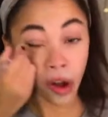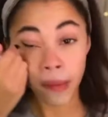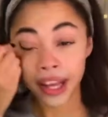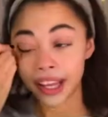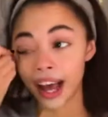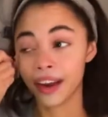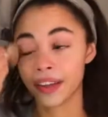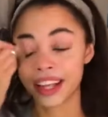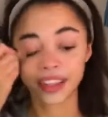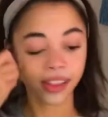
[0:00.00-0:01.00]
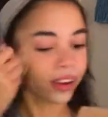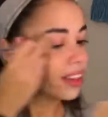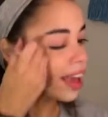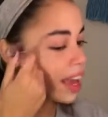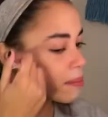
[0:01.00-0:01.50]
Oh my god, okay, so I
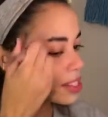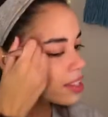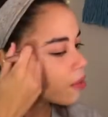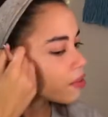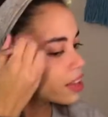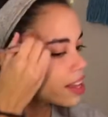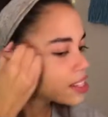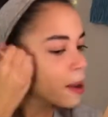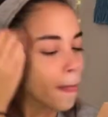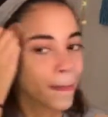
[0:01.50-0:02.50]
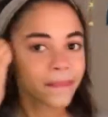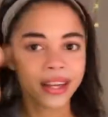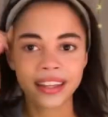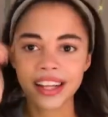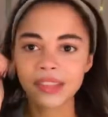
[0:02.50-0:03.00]
literally hate myself for this.
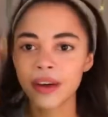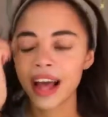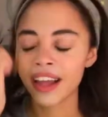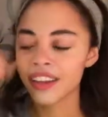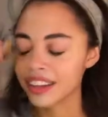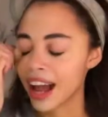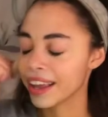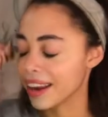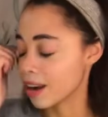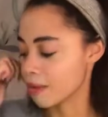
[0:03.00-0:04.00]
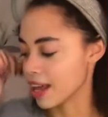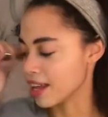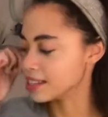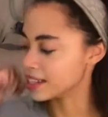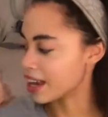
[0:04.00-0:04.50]
But guess what? I could not get out of my
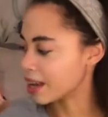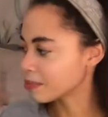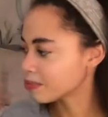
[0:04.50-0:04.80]
head today.